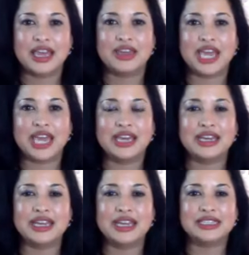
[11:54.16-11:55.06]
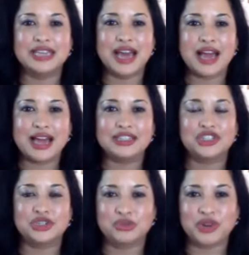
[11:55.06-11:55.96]
And it's not
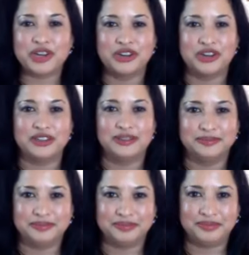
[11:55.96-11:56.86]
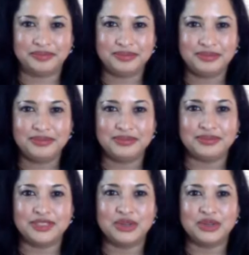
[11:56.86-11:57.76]
surrender.
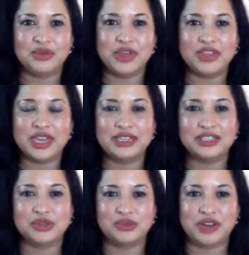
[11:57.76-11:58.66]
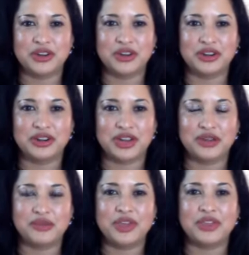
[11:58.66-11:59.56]
We think it's surrender.
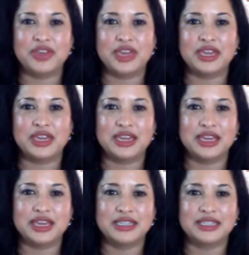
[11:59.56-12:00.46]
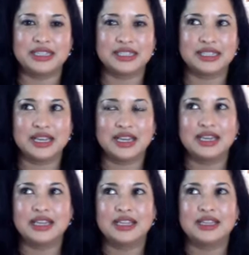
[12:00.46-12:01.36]
We think it's
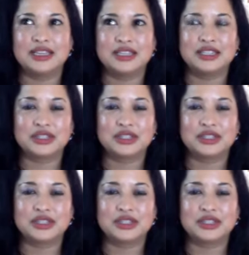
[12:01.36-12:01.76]
this